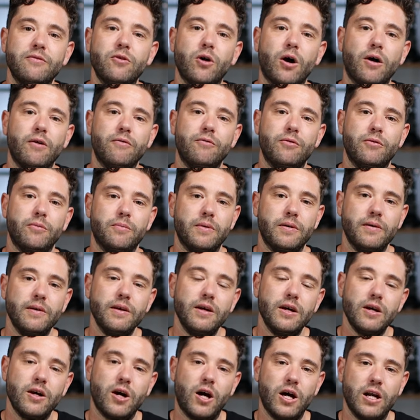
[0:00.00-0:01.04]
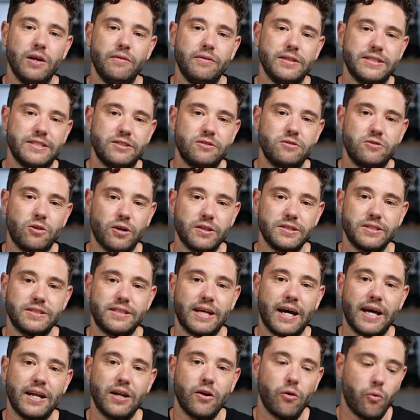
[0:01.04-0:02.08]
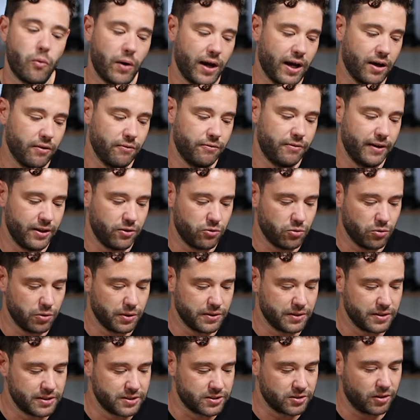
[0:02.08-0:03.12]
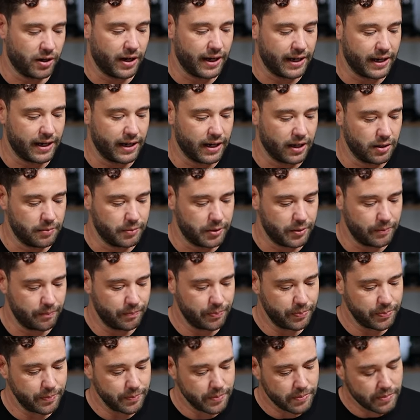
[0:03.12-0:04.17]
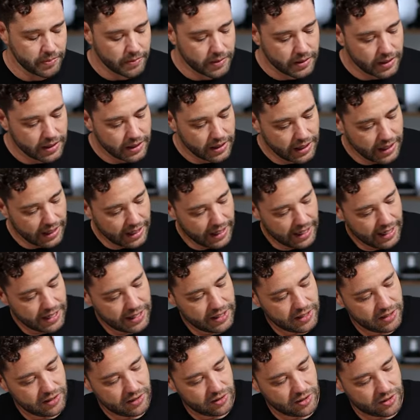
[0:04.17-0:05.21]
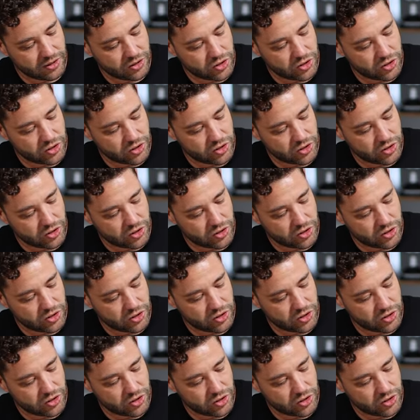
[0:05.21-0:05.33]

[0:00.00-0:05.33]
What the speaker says: have gone from kind of a stock standard round feet to a design element. And the